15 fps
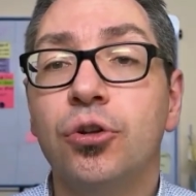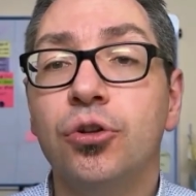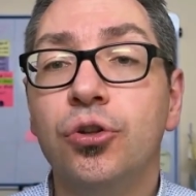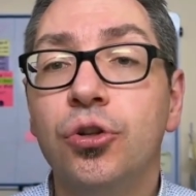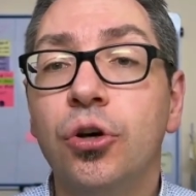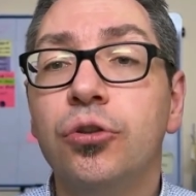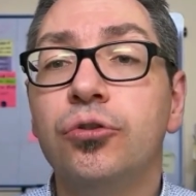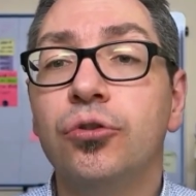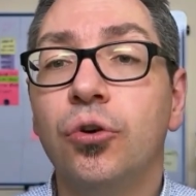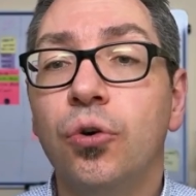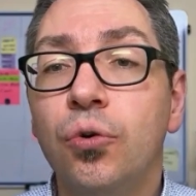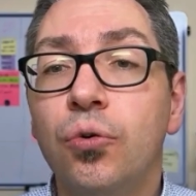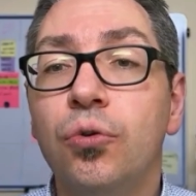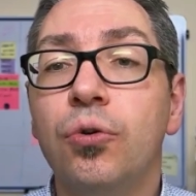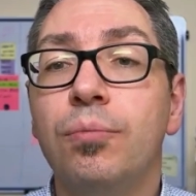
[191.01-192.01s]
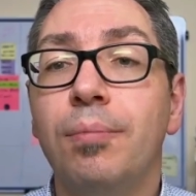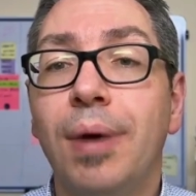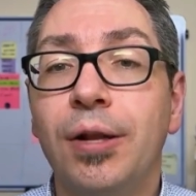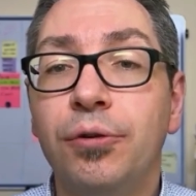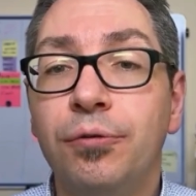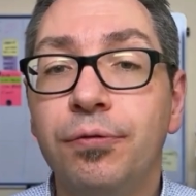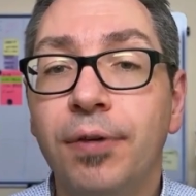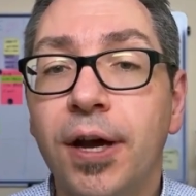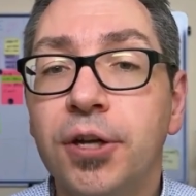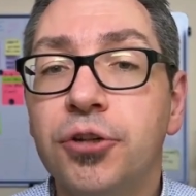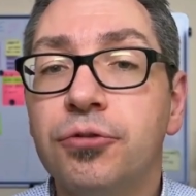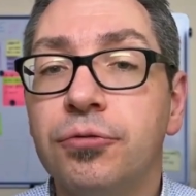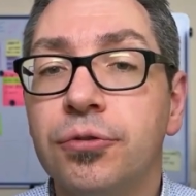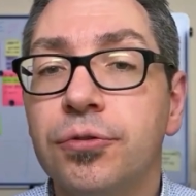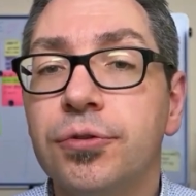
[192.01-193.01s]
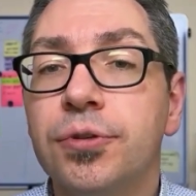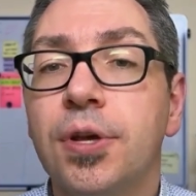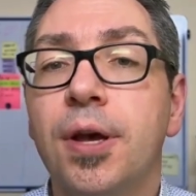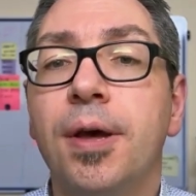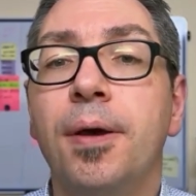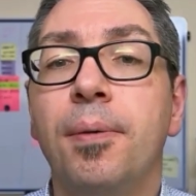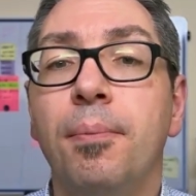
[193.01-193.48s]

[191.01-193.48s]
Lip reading: not all manufacturers